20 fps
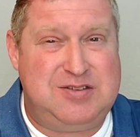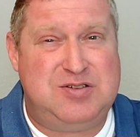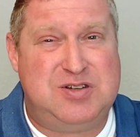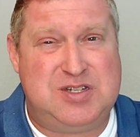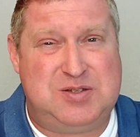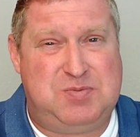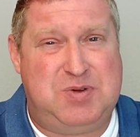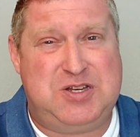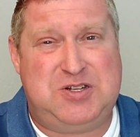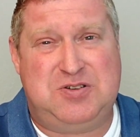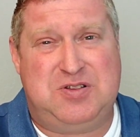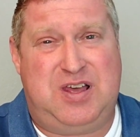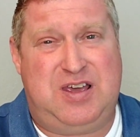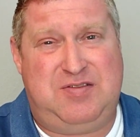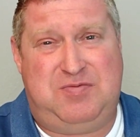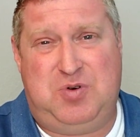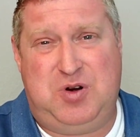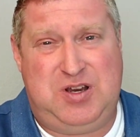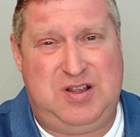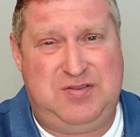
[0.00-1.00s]
You just made your
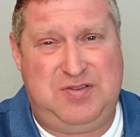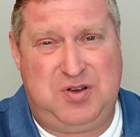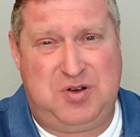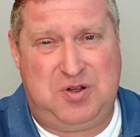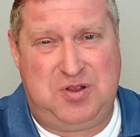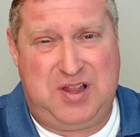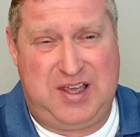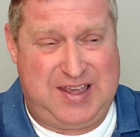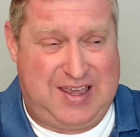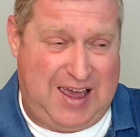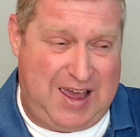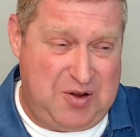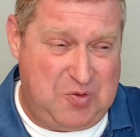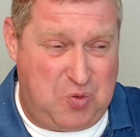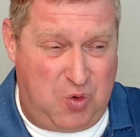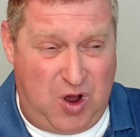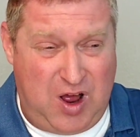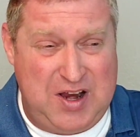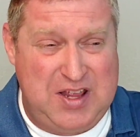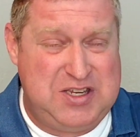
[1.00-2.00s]
life more difficult. Like, I
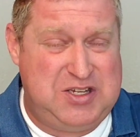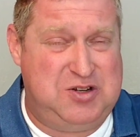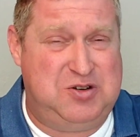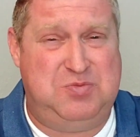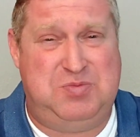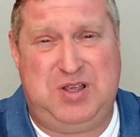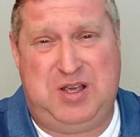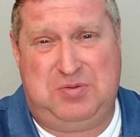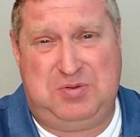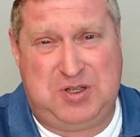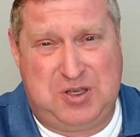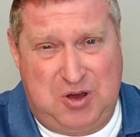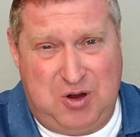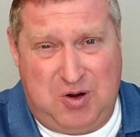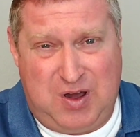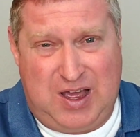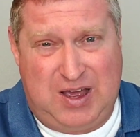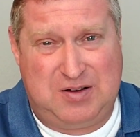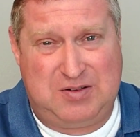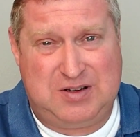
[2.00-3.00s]
wanted you to be able to
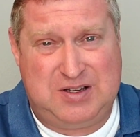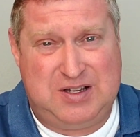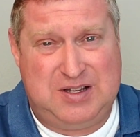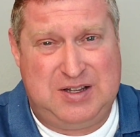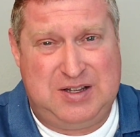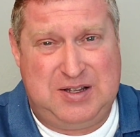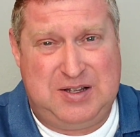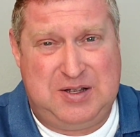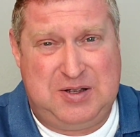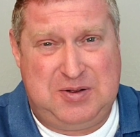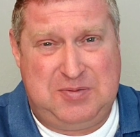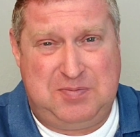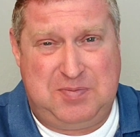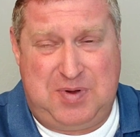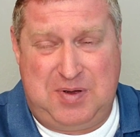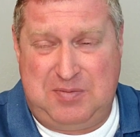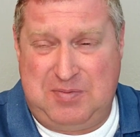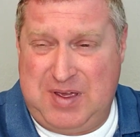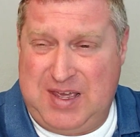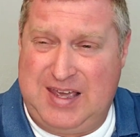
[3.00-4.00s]
go out.
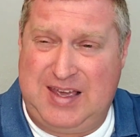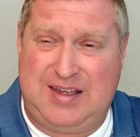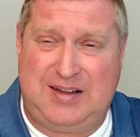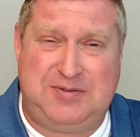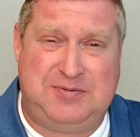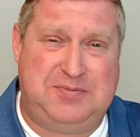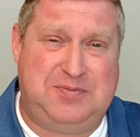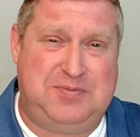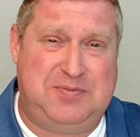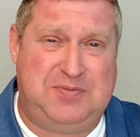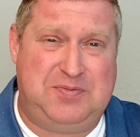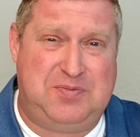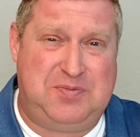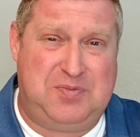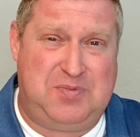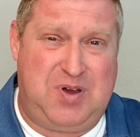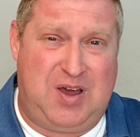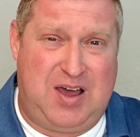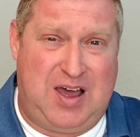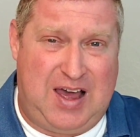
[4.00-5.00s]
But man,
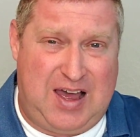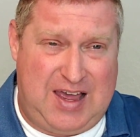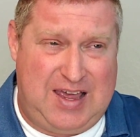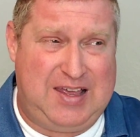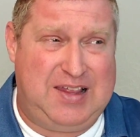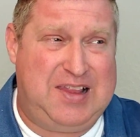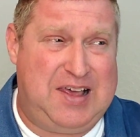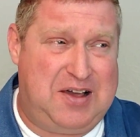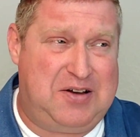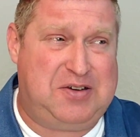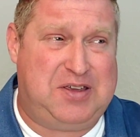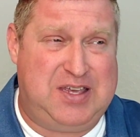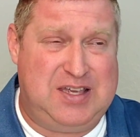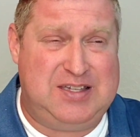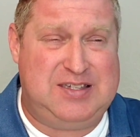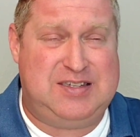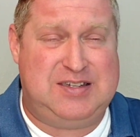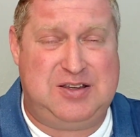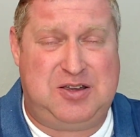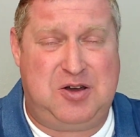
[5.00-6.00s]
I allow
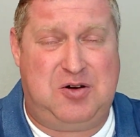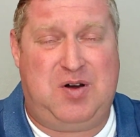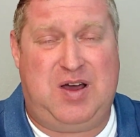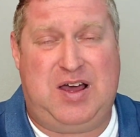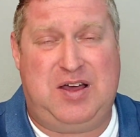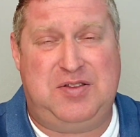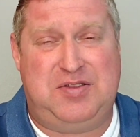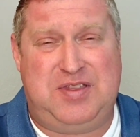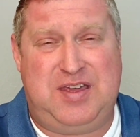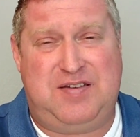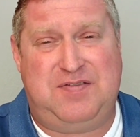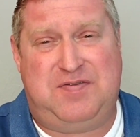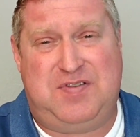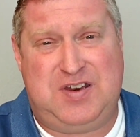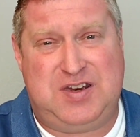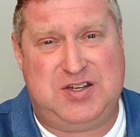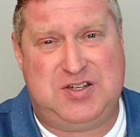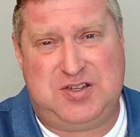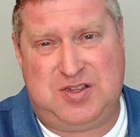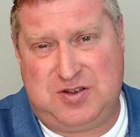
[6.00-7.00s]
kids to go out that
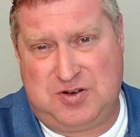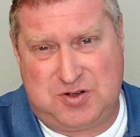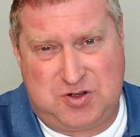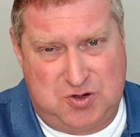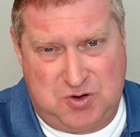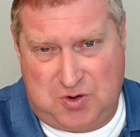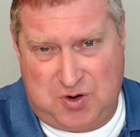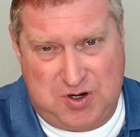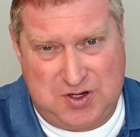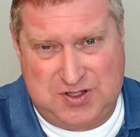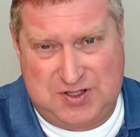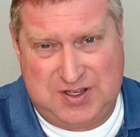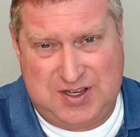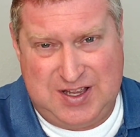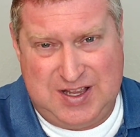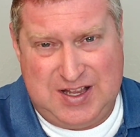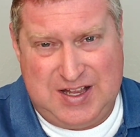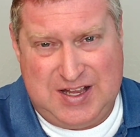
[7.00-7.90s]
finish their chores.